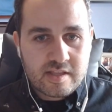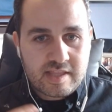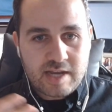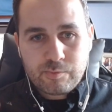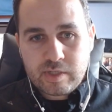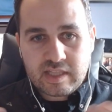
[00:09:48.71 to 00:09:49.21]

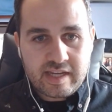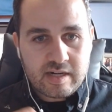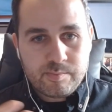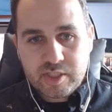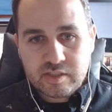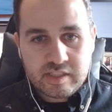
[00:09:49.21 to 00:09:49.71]
that
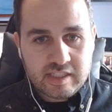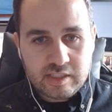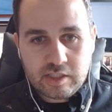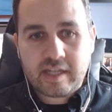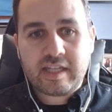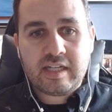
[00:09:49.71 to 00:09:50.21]

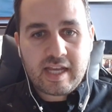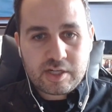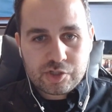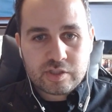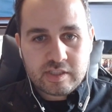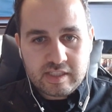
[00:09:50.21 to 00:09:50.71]
relatability i can
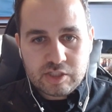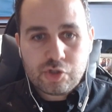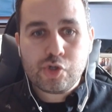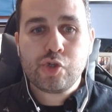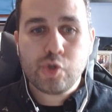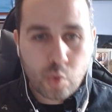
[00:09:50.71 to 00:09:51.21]
actually
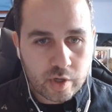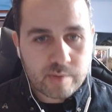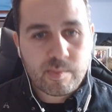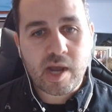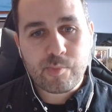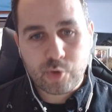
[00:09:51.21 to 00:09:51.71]
enjoy my